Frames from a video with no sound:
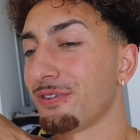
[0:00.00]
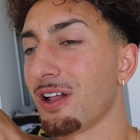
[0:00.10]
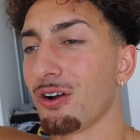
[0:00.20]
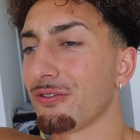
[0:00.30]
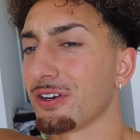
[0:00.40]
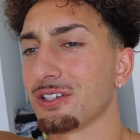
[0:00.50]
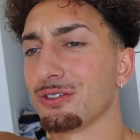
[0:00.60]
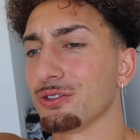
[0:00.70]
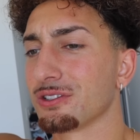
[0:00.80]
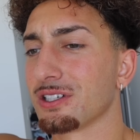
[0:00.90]
follow all of our
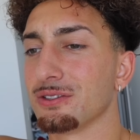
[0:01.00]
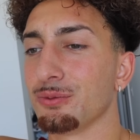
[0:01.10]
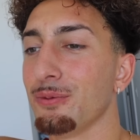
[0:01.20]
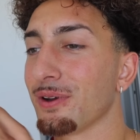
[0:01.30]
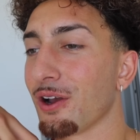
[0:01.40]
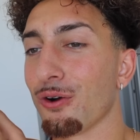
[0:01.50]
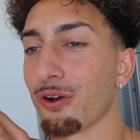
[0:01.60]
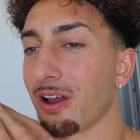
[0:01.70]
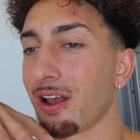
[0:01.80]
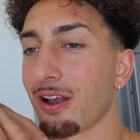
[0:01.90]
socials, because we've been
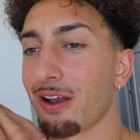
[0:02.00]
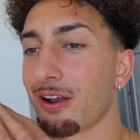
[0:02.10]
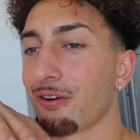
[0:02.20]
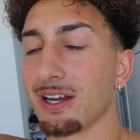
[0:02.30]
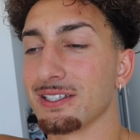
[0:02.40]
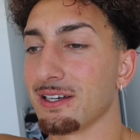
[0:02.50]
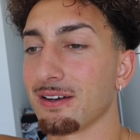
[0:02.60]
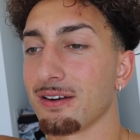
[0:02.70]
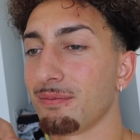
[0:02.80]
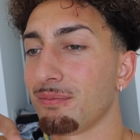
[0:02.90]
going crazy
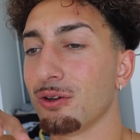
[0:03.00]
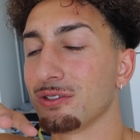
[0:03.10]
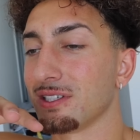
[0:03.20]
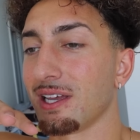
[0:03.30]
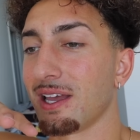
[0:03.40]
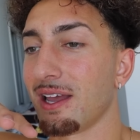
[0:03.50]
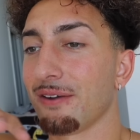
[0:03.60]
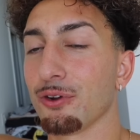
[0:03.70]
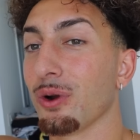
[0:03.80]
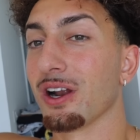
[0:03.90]
on posting
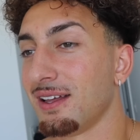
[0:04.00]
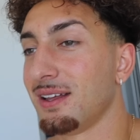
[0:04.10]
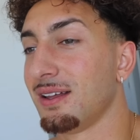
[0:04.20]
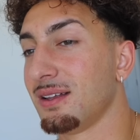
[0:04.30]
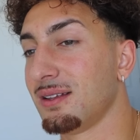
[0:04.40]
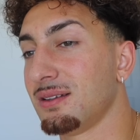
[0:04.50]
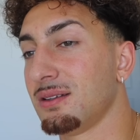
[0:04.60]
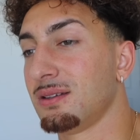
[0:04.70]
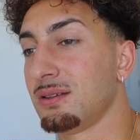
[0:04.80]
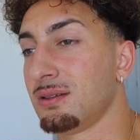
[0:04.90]
everywhere.
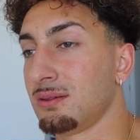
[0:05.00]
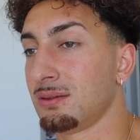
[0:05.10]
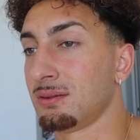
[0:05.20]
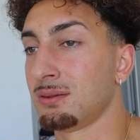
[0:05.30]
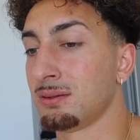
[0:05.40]
Can